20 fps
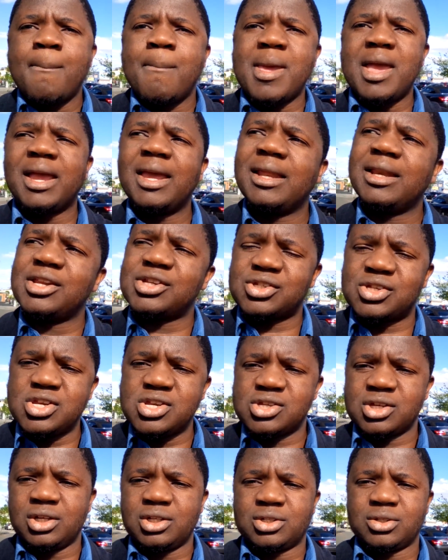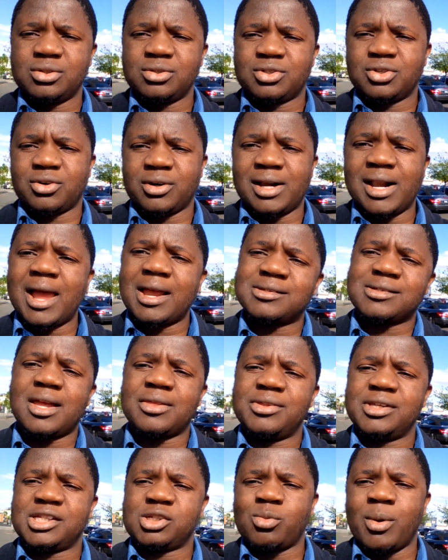making a decision to realize
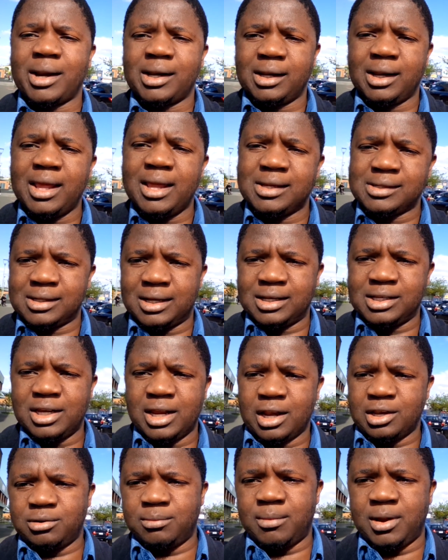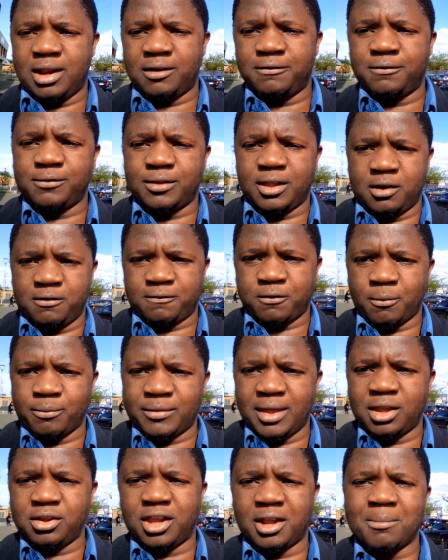that this is what it is, and then from
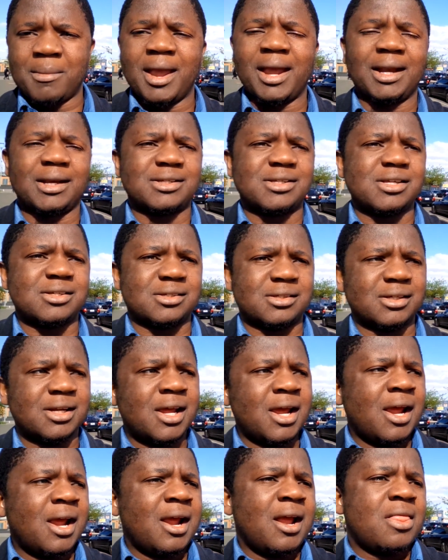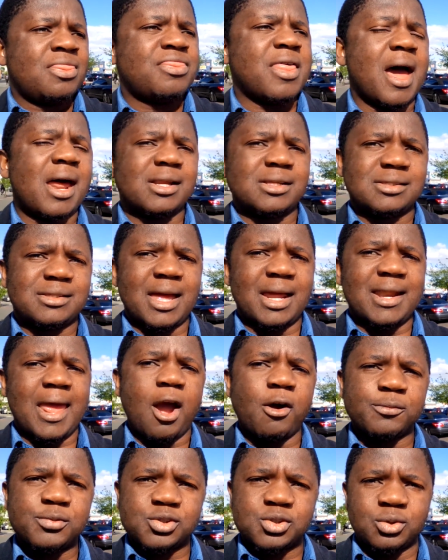there you can make a decision that
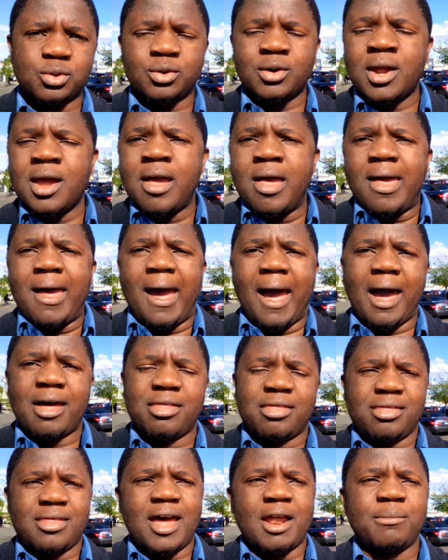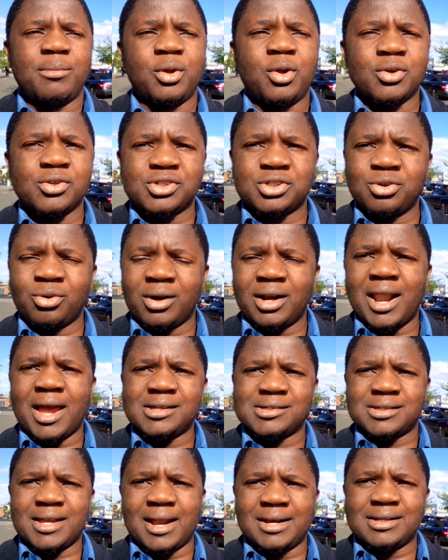helps you. Other than that, because you
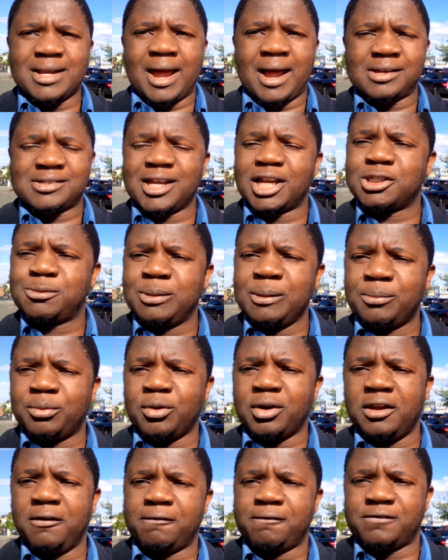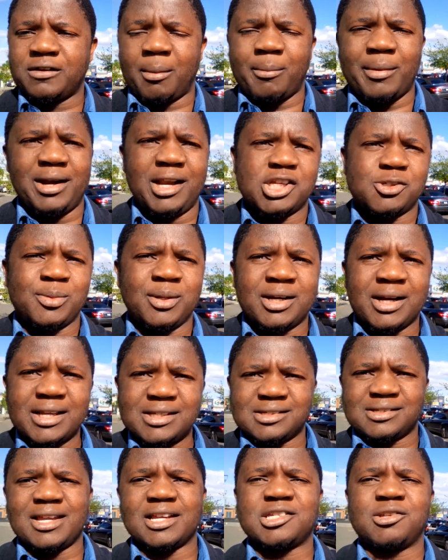realize that such people, if someone has been
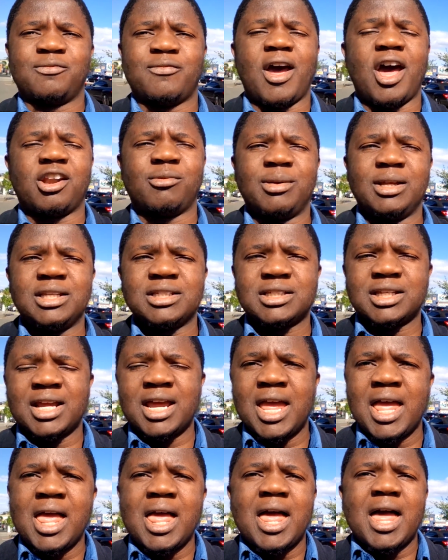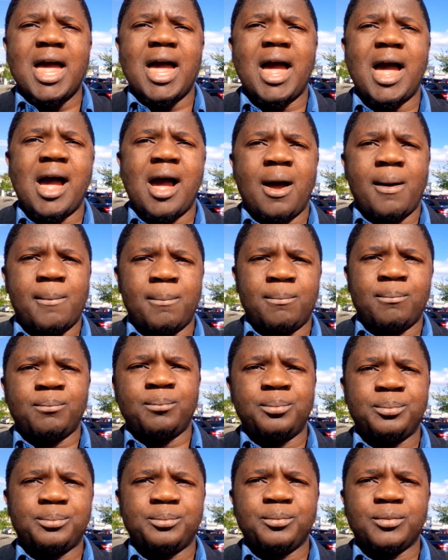raised in that environment,
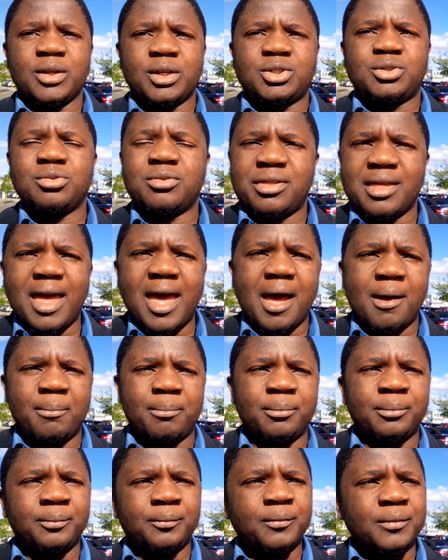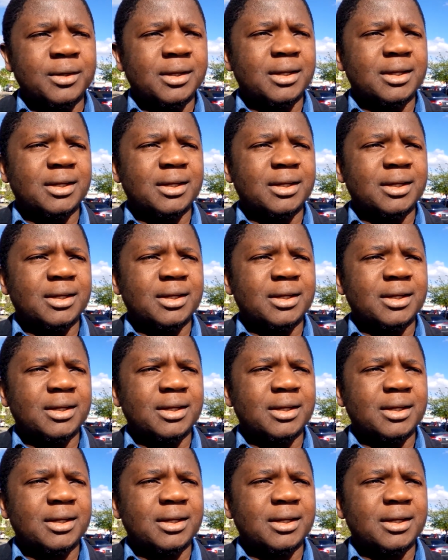to them,